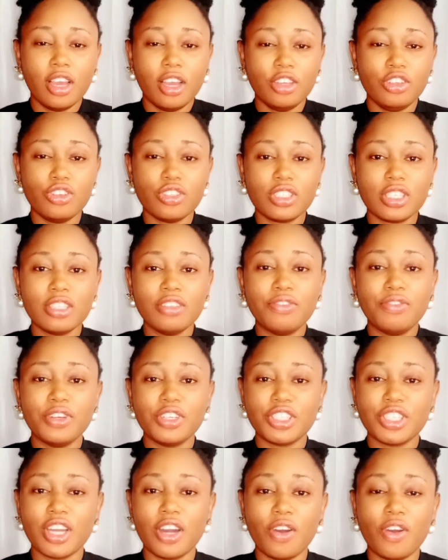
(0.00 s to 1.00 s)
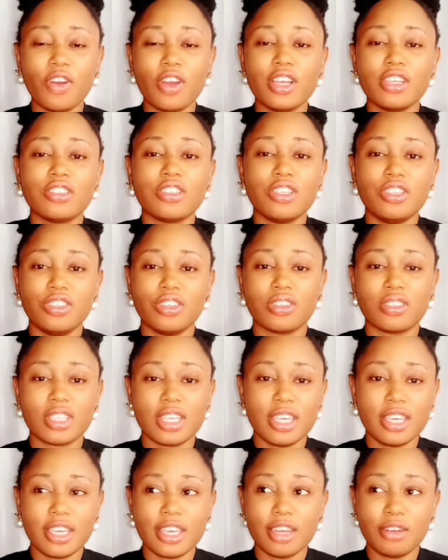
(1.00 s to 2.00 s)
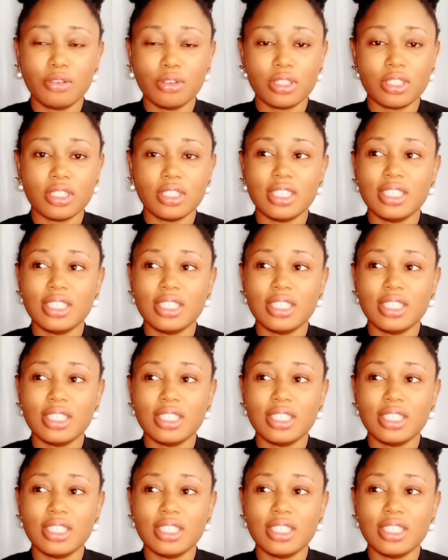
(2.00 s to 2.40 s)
Using facial oils in your skincare routine